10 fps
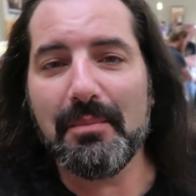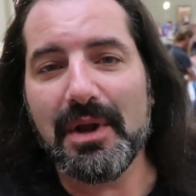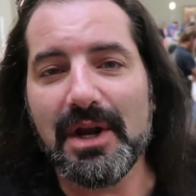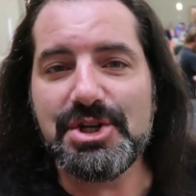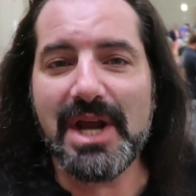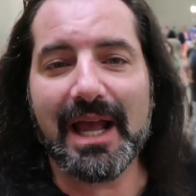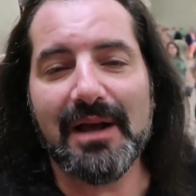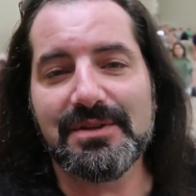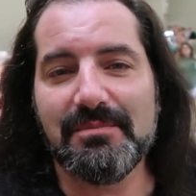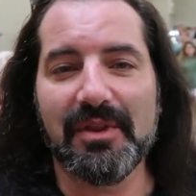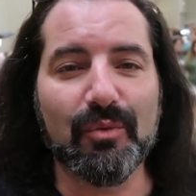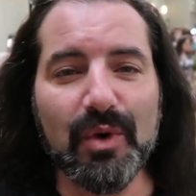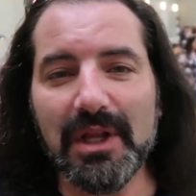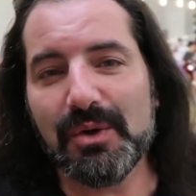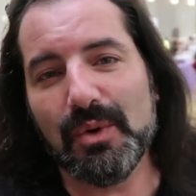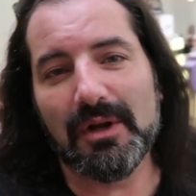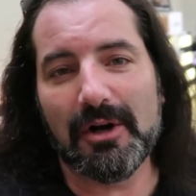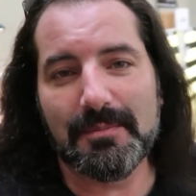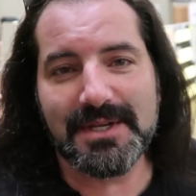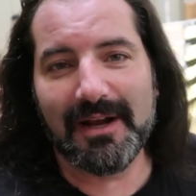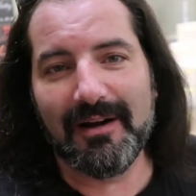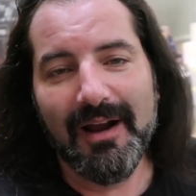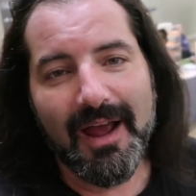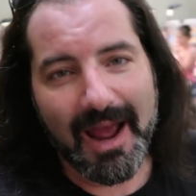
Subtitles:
I'm going to check out some of the really cool herps here